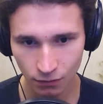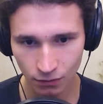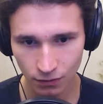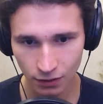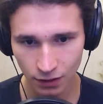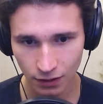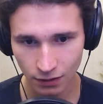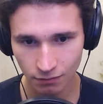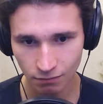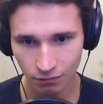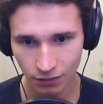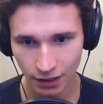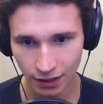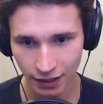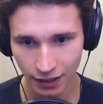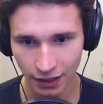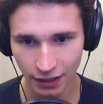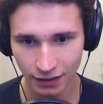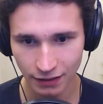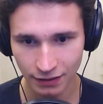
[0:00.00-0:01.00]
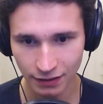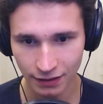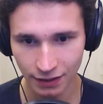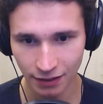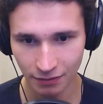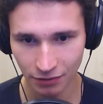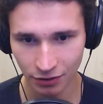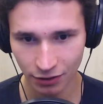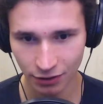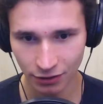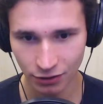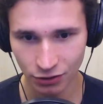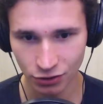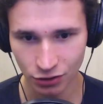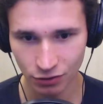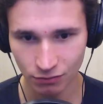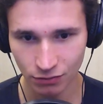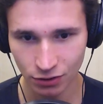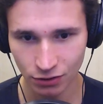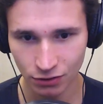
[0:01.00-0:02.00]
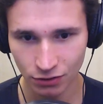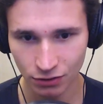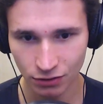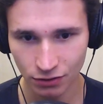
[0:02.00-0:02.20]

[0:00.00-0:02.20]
And money and name recognition this matter. is